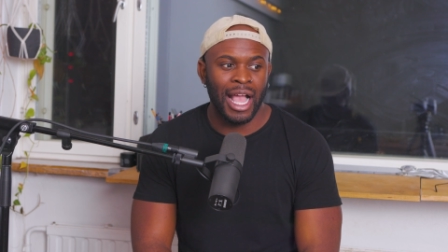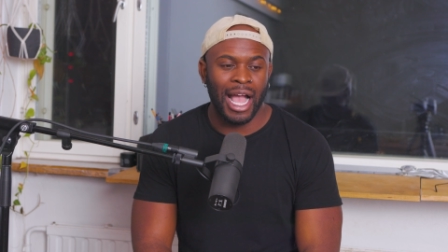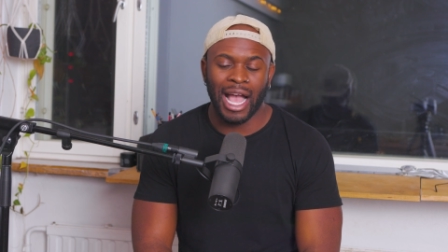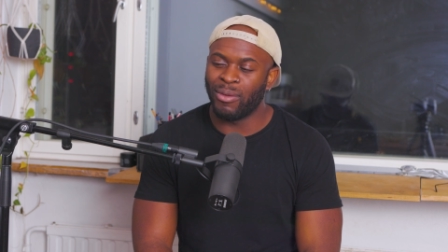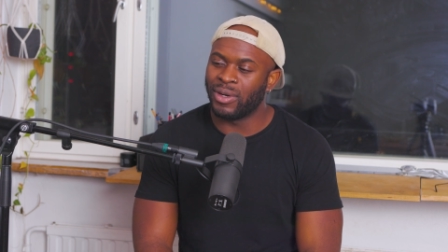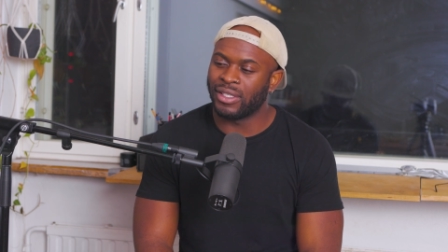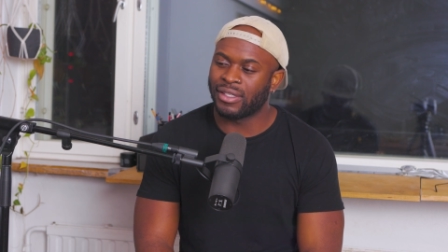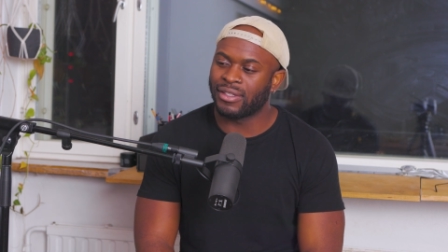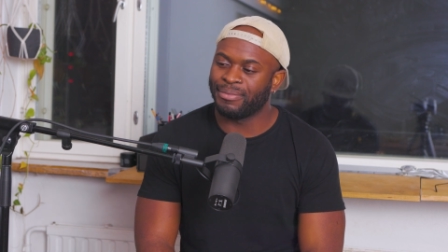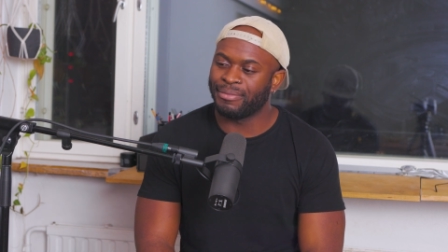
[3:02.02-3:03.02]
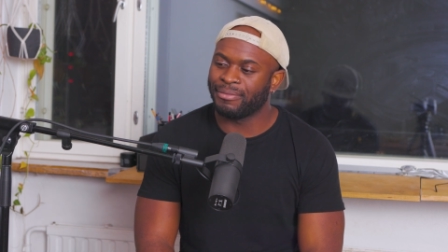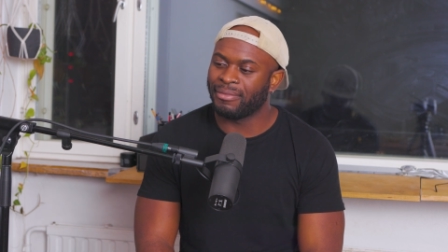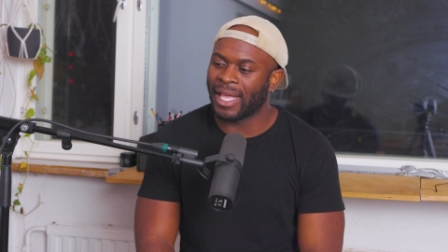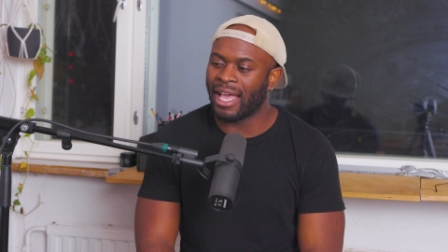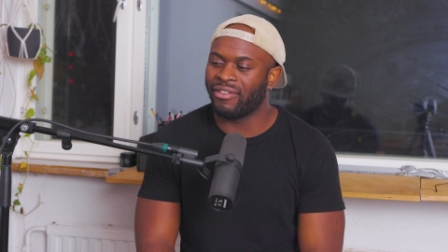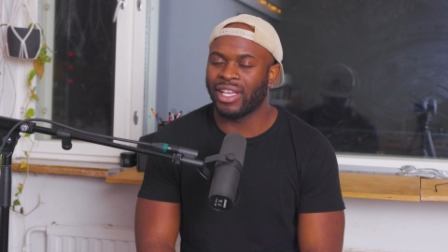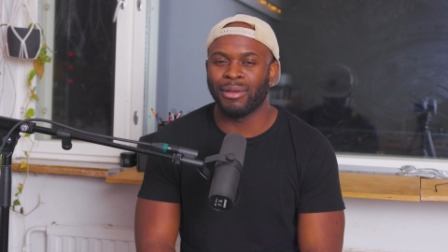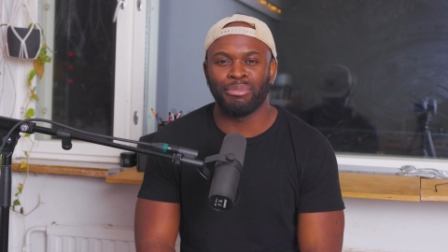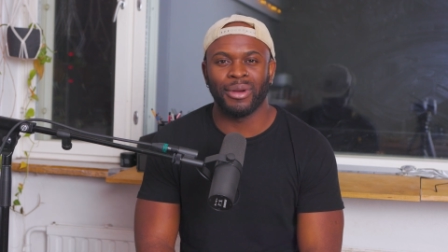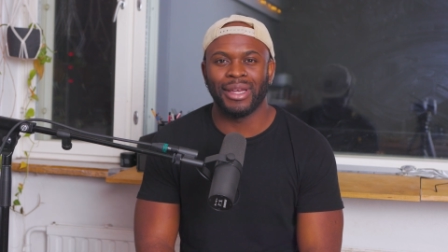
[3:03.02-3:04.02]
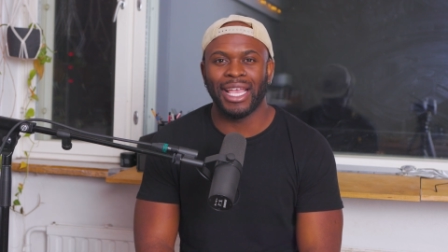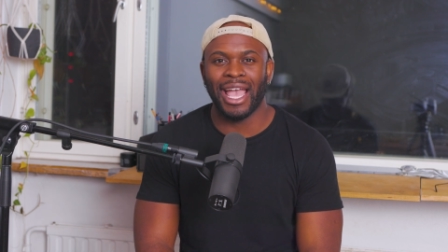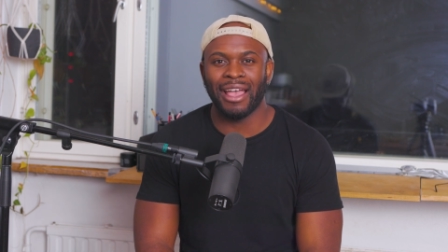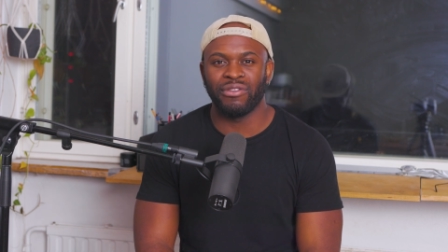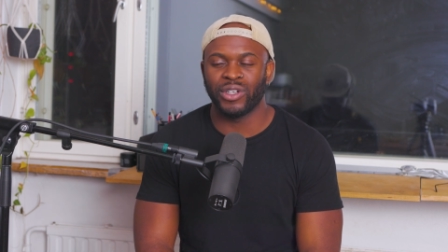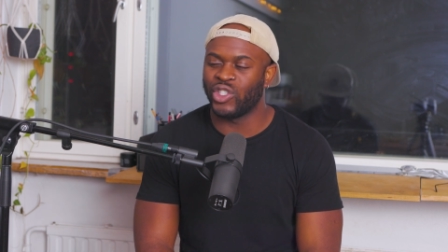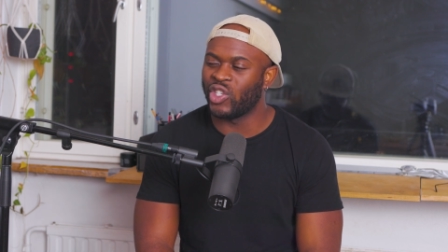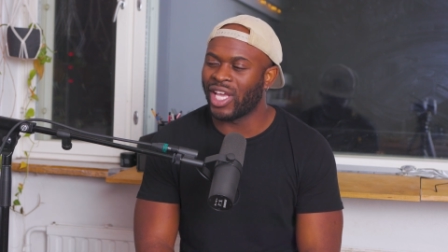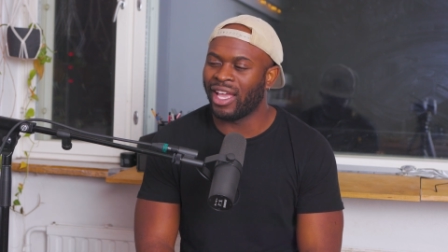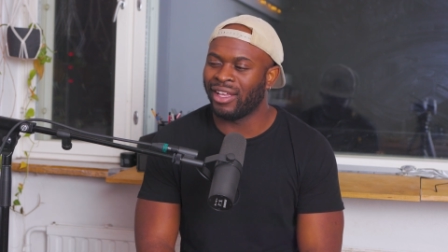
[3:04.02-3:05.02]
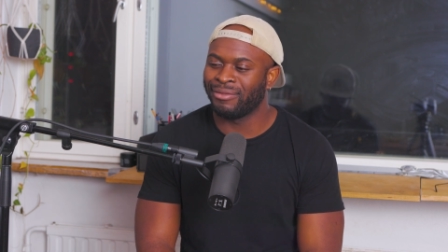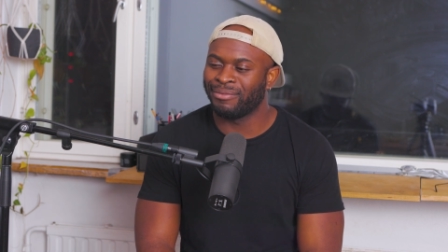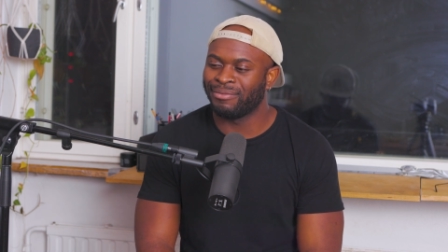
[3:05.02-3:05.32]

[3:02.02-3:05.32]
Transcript: I was having a pretty average day.